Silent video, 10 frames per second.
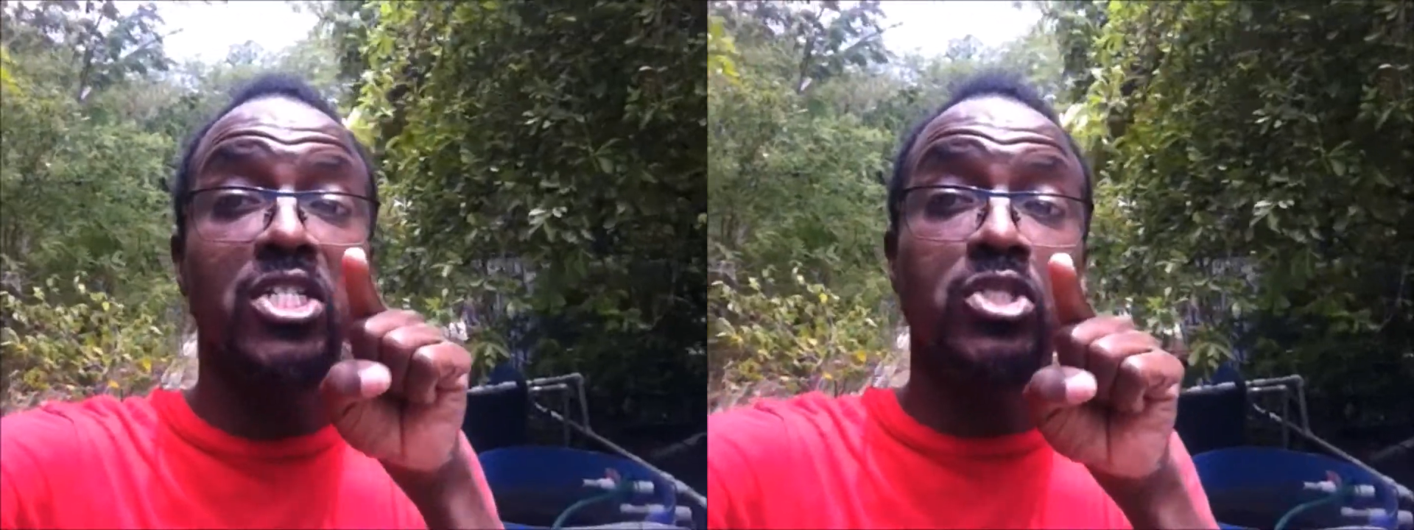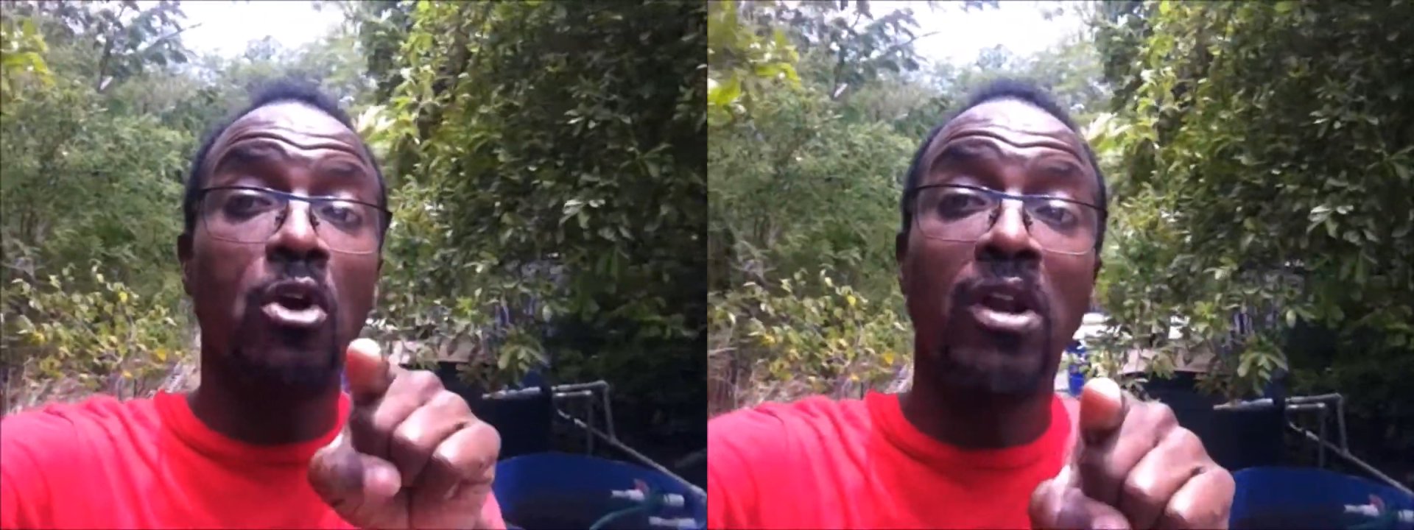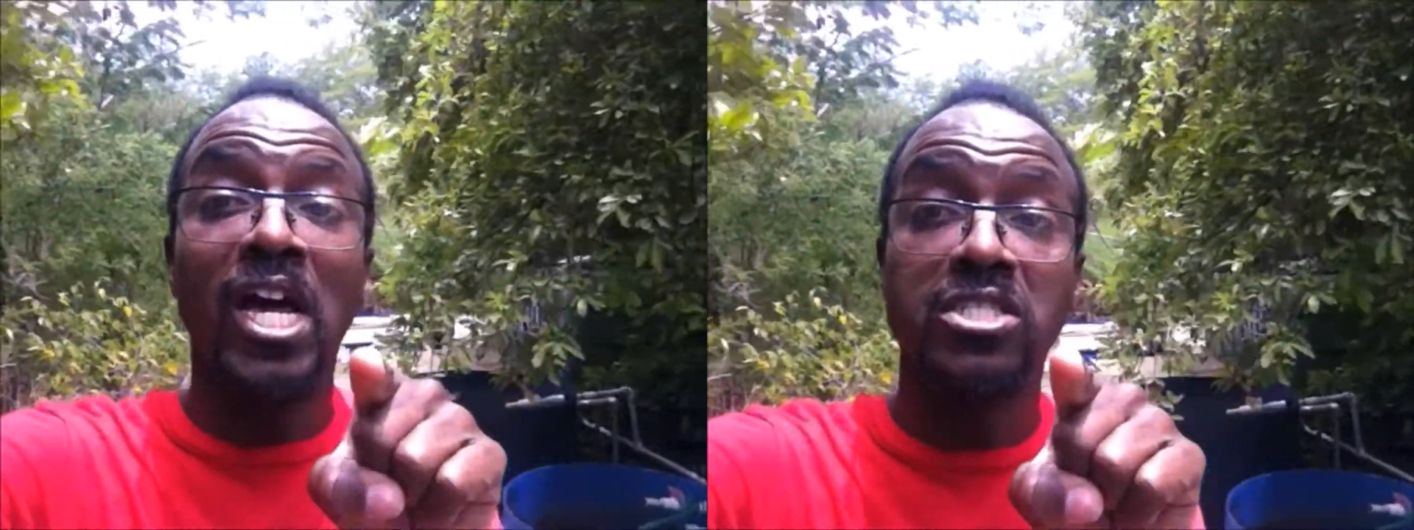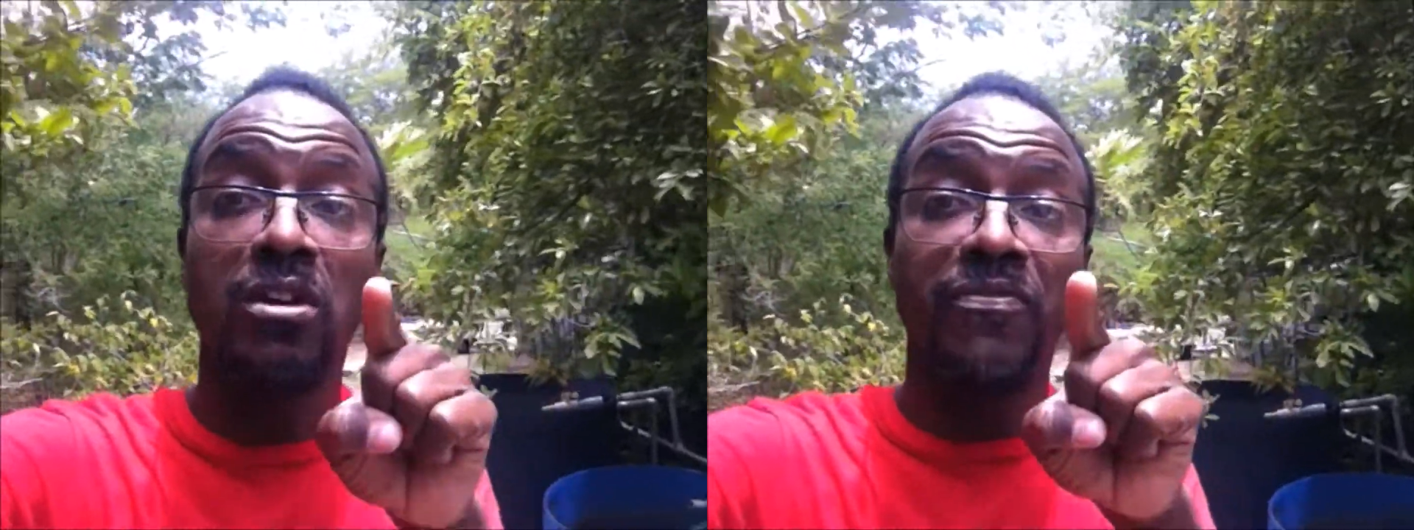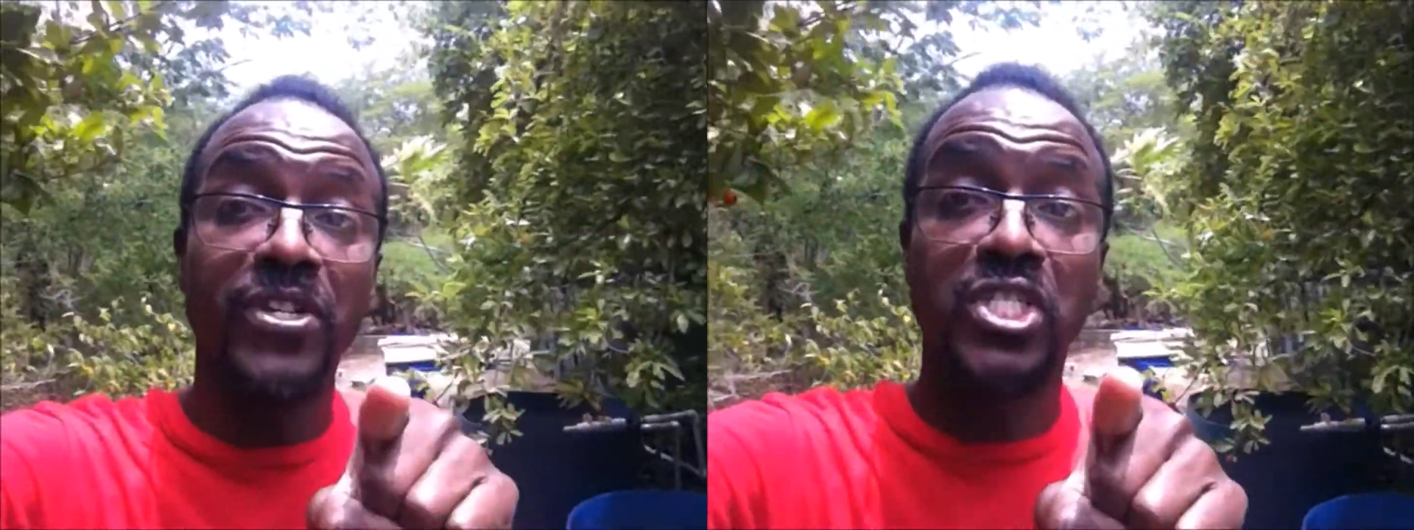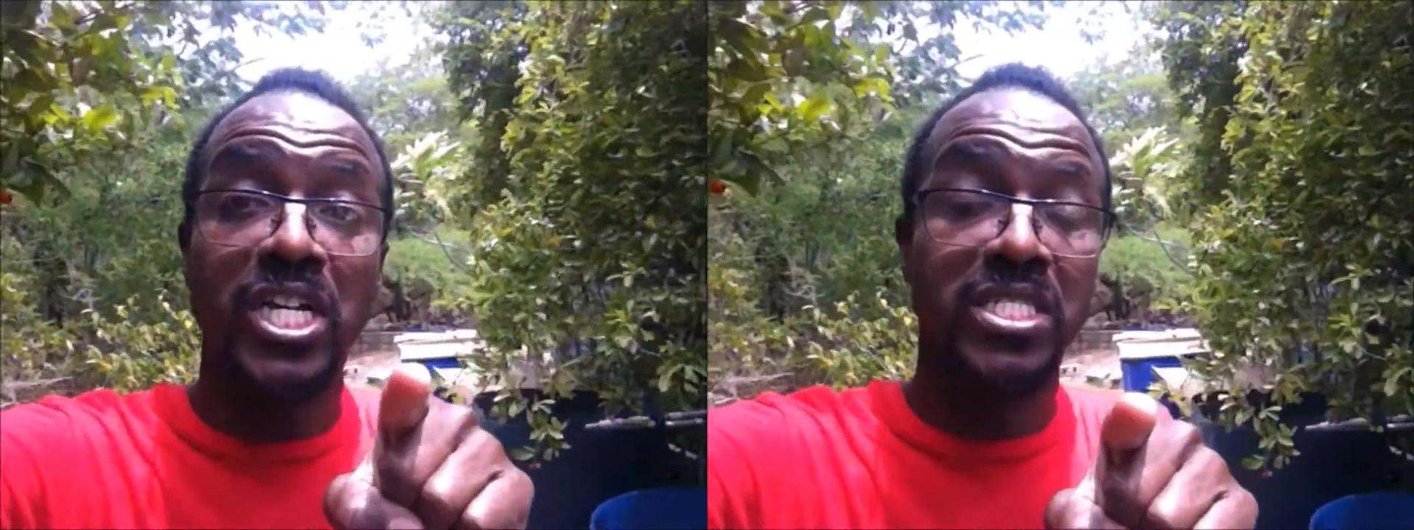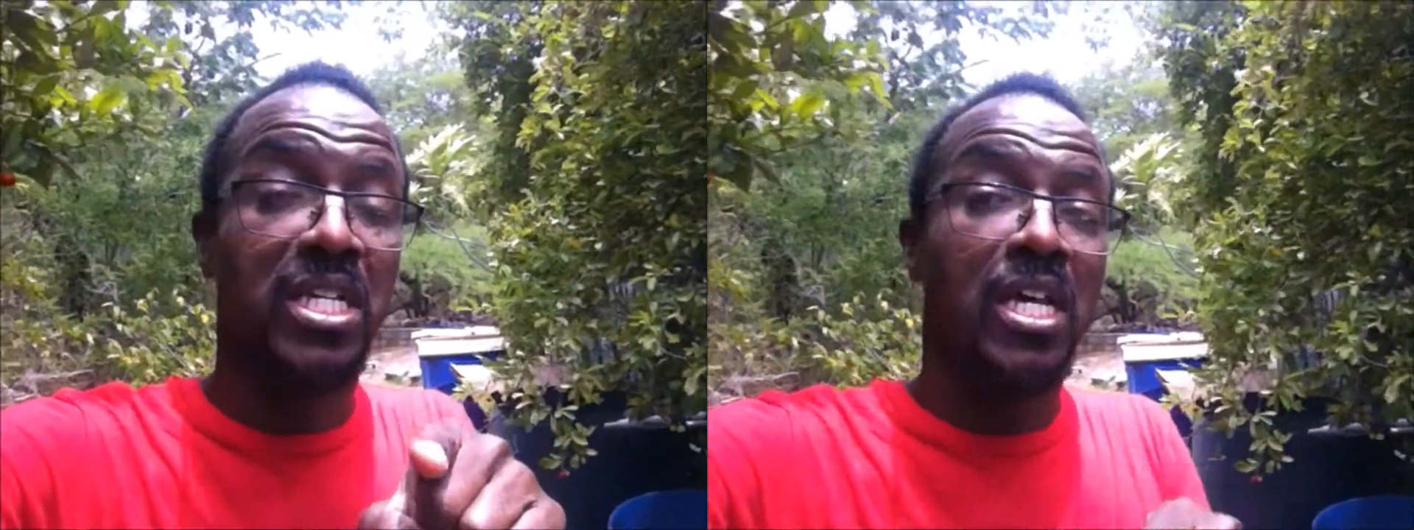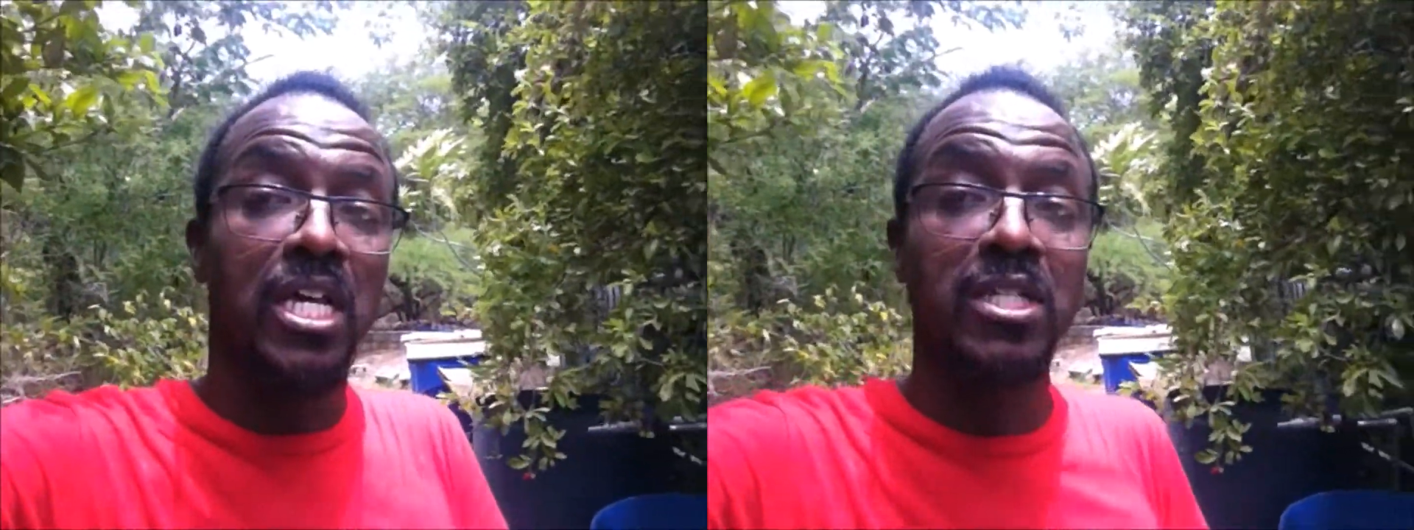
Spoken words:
sterilize your fish nets